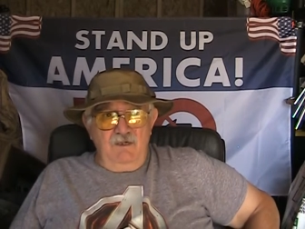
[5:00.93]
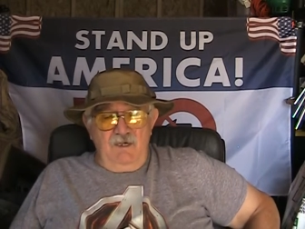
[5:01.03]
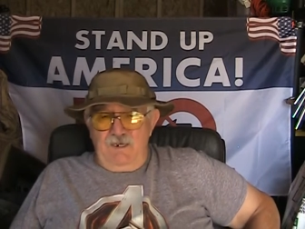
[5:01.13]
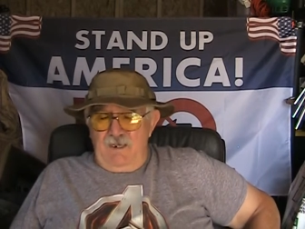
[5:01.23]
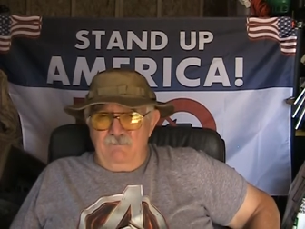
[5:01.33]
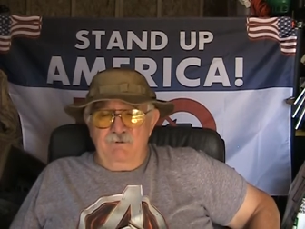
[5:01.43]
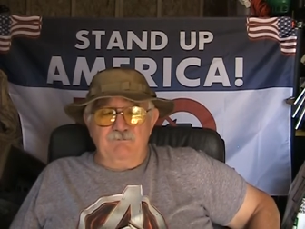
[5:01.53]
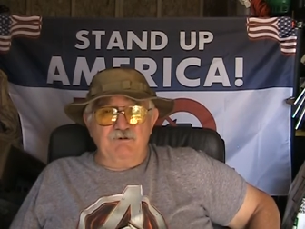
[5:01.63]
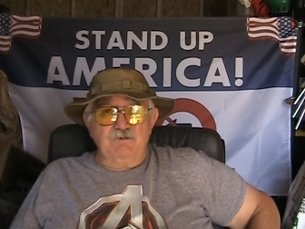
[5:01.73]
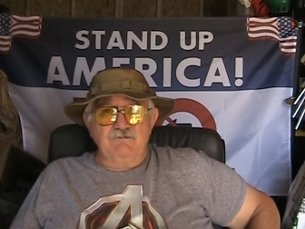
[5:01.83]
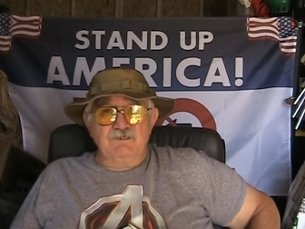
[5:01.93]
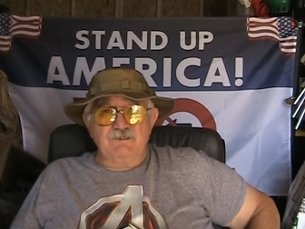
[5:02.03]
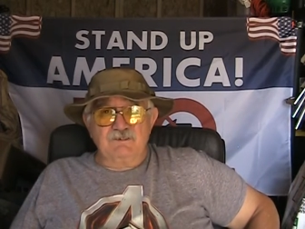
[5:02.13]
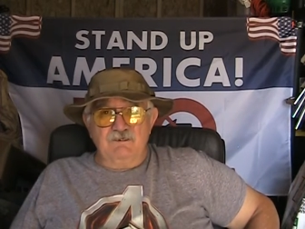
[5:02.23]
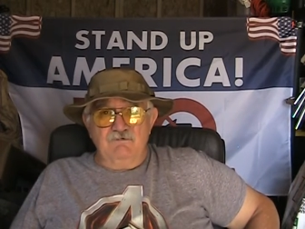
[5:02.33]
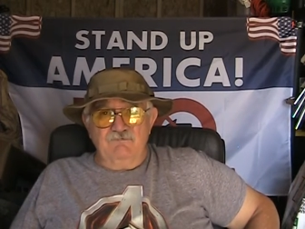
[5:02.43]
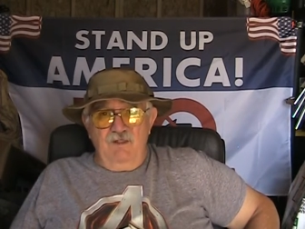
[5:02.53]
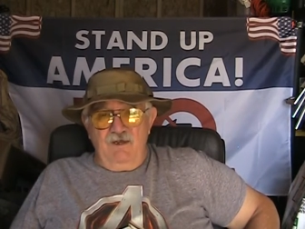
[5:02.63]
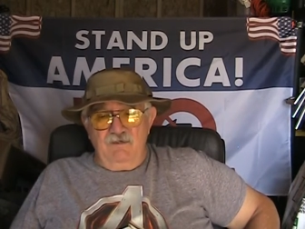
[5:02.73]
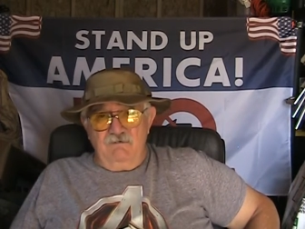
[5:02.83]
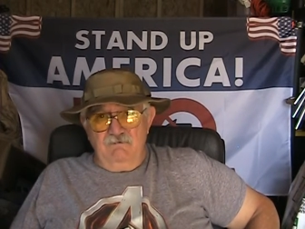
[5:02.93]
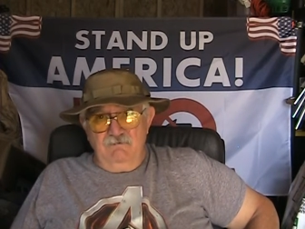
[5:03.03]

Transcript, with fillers: And I'd have been producing stuff like